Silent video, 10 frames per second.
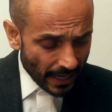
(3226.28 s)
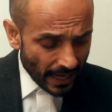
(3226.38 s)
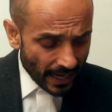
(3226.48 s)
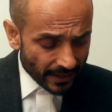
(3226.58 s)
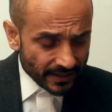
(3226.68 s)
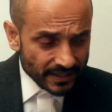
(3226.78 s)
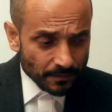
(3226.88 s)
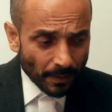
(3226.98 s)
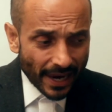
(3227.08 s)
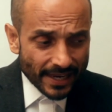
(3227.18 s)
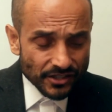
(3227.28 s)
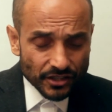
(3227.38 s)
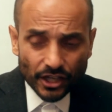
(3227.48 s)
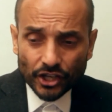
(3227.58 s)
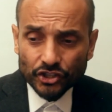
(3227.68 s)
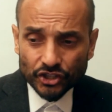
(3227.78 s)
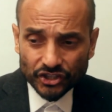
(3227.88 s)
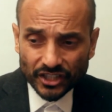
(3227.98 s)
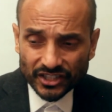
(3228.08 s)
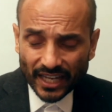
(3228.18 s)
and the space just
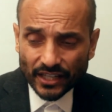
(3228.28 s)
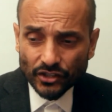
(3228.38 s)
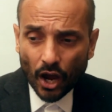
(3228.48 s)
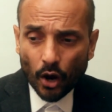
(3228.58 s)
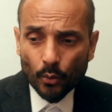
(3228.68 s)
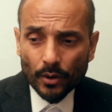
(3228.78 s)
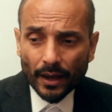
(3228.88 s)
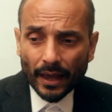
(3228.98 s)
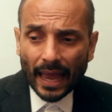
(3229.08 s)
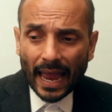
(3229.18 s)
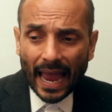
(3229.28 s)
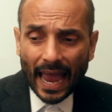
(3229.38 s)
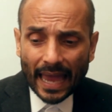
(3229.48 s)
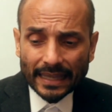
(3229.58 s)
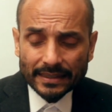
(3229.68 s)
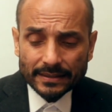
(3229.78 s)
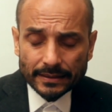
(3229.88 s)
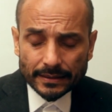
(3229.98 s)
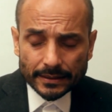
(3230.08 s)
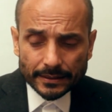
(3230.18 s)
to say no, and
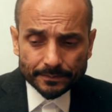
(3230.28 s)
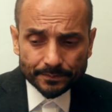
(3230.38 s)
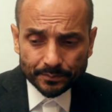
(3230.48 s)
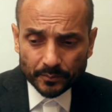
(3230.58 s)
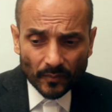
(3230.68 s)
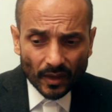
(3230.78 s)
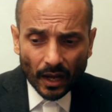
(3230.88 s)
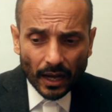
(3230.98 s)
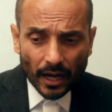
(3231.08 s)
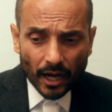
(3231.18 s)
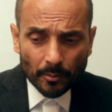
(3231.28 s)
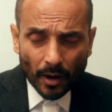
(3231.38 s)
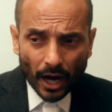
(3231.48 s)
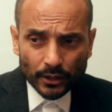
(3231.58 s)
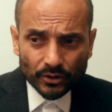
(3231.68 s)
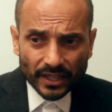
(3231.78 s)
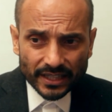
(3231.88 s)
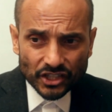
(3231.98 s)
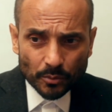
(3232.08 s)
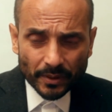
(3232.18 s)
I don't think there
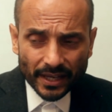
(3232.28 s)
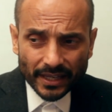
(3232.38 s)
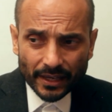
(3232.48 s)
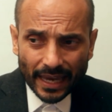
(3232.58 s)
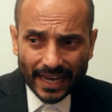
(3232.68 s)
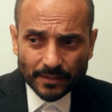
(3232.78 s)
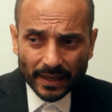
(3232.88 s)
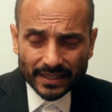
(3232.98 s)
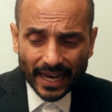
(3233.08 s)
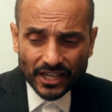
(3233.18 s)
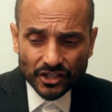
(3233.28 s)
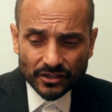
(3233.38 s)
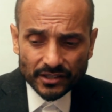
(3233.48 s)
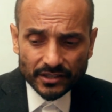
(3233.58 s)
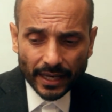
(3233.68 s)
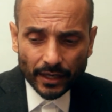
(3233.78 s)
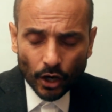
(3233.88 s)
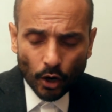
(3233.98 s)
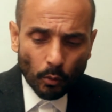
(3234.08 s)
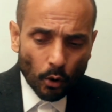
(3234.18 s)
should be any expectation to say,
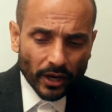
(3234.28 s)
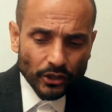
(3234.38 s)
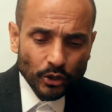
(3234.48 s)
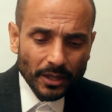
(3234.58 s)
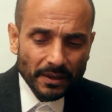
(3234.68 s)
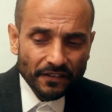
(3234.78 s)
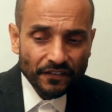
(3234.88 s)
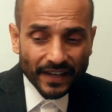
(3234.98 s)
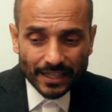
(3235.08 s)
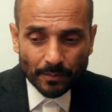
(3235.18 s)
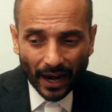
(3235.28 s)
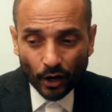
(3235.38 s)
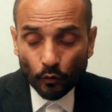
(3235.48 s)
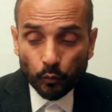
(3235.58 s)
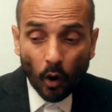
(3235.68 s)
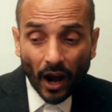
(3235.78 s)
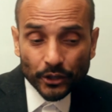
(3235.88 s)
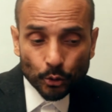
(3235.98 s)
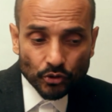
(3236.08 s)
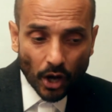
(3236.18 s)
well, can you give me feedback of why
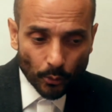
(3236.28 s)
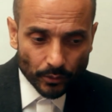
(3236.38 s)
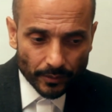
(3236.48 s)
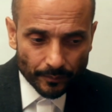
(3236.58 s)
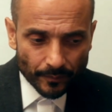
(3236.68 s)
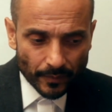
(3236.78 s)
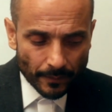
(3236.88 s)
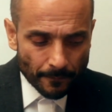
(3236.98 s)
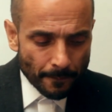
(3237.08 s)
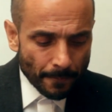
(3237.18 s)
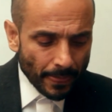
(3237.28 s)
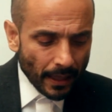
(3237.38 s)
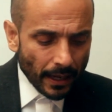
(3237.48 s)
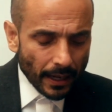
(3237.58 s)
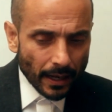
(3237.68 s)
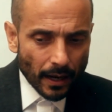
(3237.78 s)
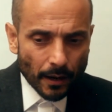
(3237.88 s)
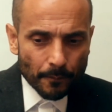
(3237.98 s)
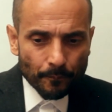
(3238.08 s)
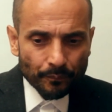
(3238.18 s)
you don't?
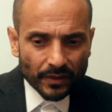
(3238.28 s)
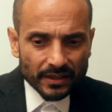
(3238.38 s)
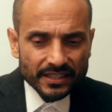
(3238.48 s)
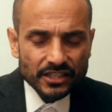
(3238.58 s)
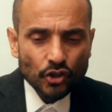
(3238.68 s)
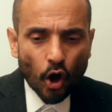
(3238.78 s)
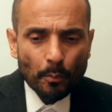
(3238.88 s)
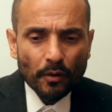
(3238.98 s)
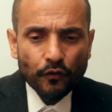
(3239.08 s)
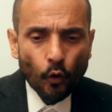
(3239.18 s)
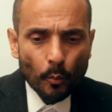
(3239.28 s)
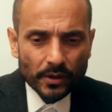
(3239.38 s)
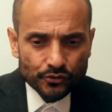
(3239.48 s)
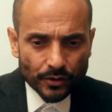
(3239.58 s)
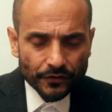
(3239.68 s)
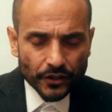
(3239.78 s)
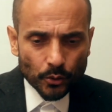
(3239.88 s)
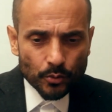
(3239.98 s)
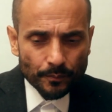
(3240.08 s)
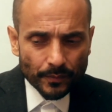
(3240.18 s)
This is not a performance
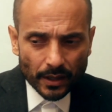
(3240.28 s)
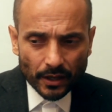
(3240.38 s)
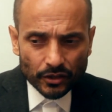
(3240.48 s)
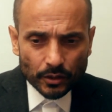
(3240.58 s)
review. The